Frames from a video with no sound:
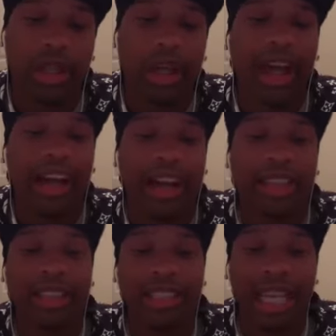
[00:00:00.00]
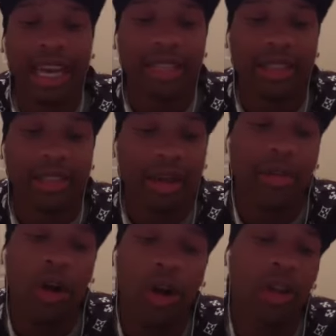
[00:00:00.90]
I got the stats of
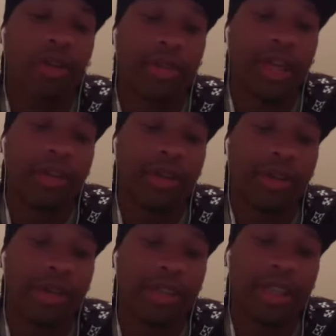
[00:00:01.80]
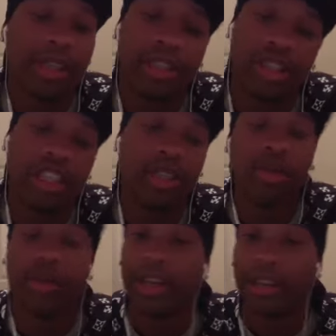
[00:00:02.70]
a Hall of Famer in just 2
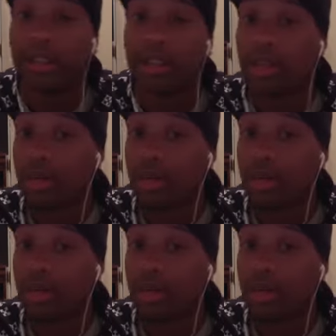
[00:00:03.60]
records.